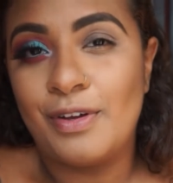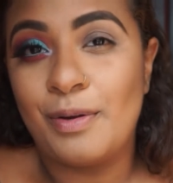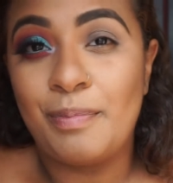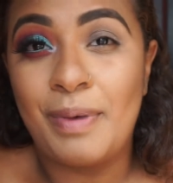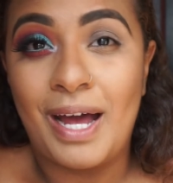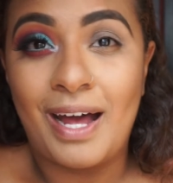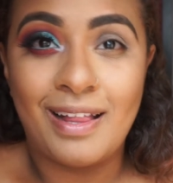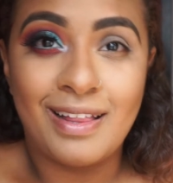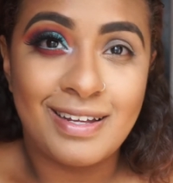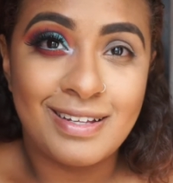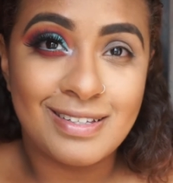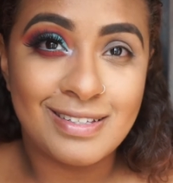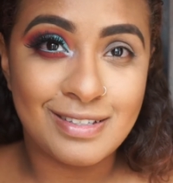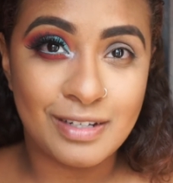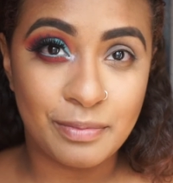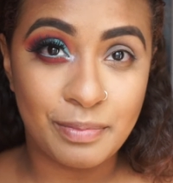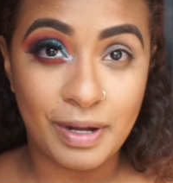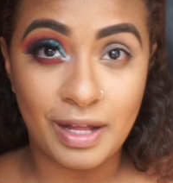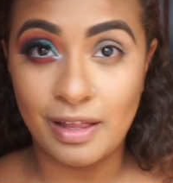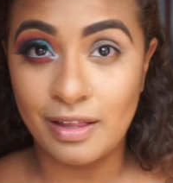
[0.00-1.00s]
their palettes.
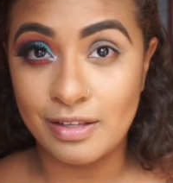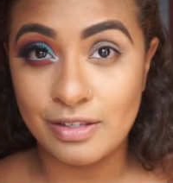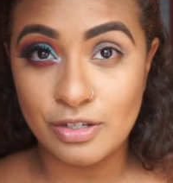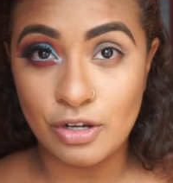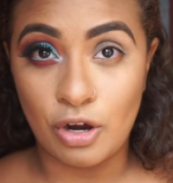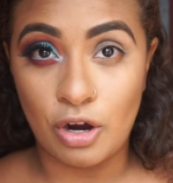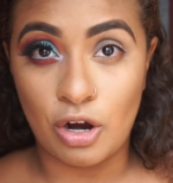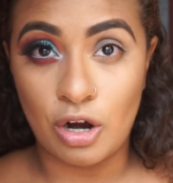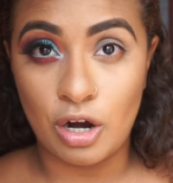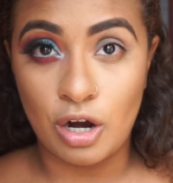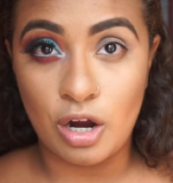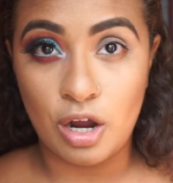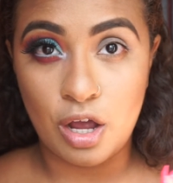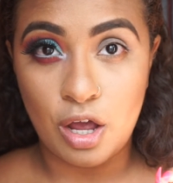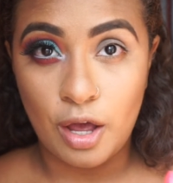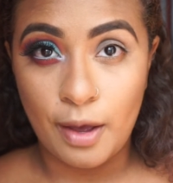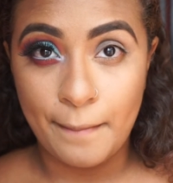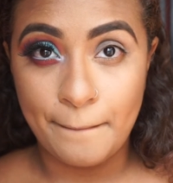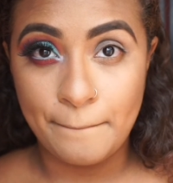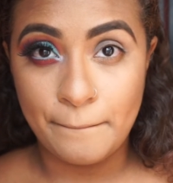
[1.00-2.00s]
Their palettes are
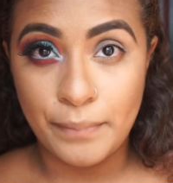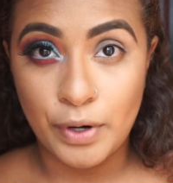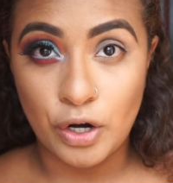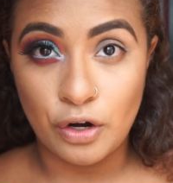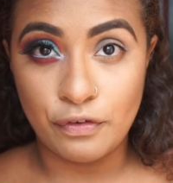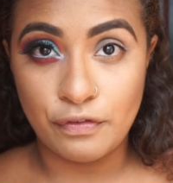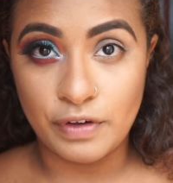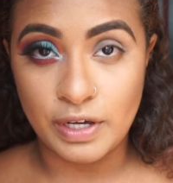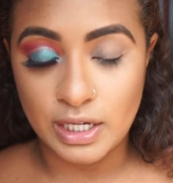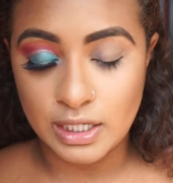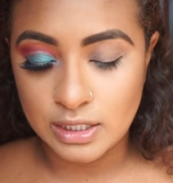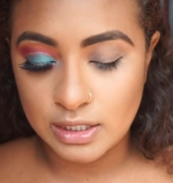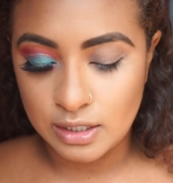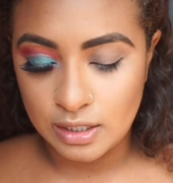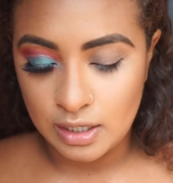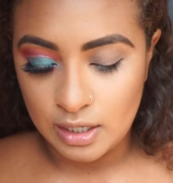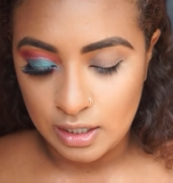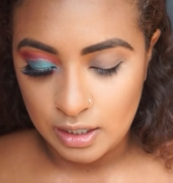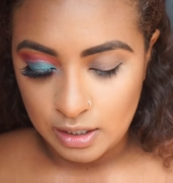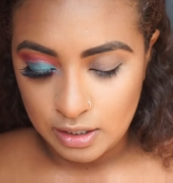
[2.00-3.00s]
perfect.
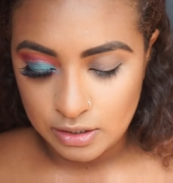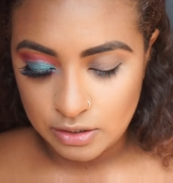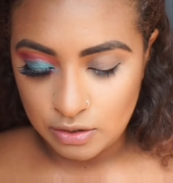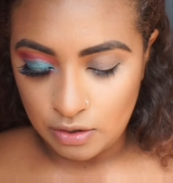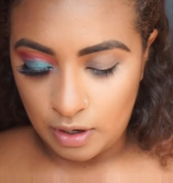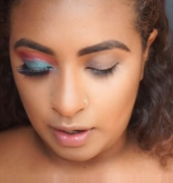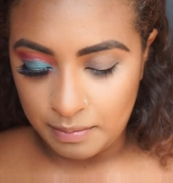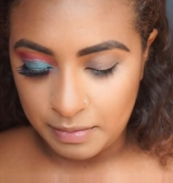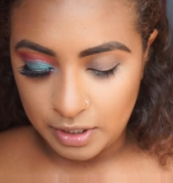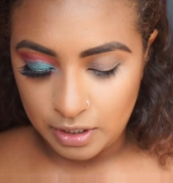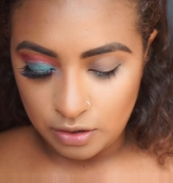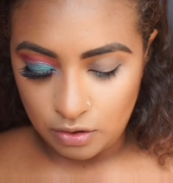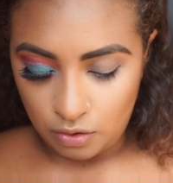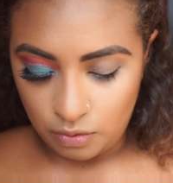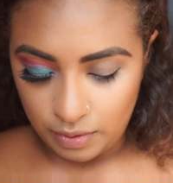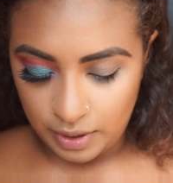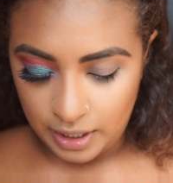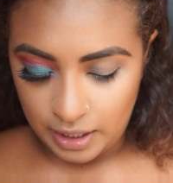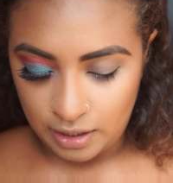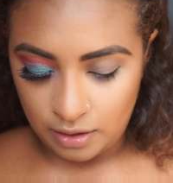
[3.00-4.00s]
So I'm gonna
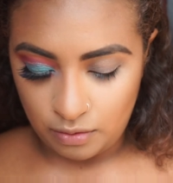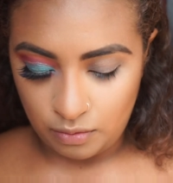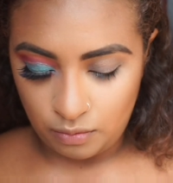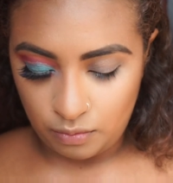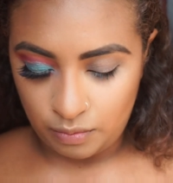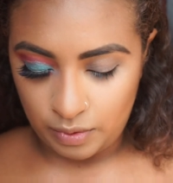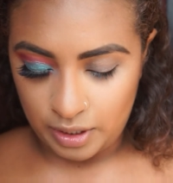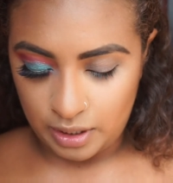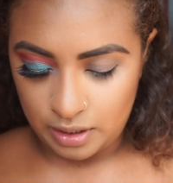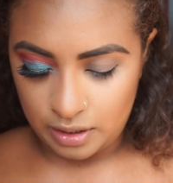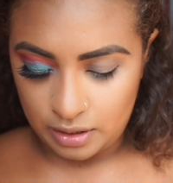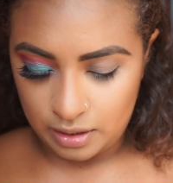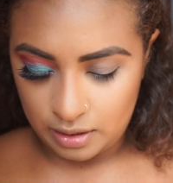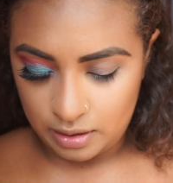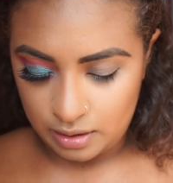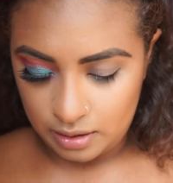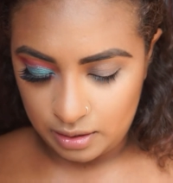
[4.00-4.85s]
go in with